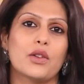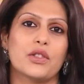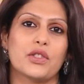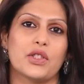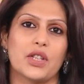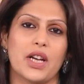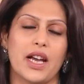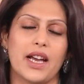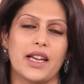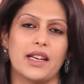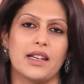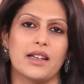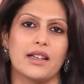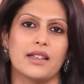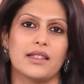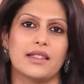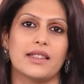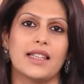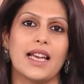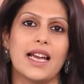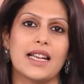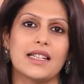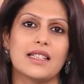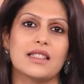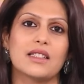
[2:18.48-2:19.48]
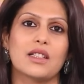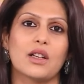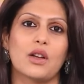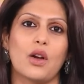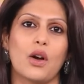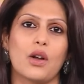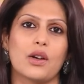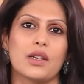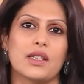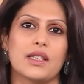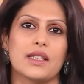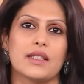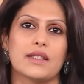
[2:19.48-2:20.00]
or China? That is the
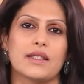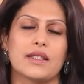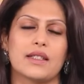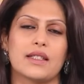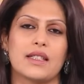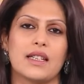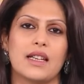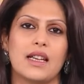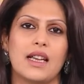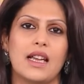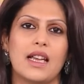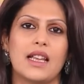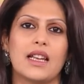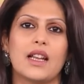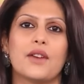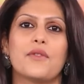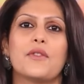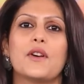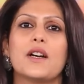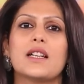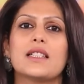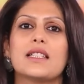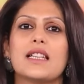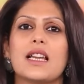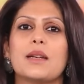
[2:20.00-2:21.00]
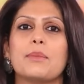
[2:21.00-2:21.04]
contest. Now, first,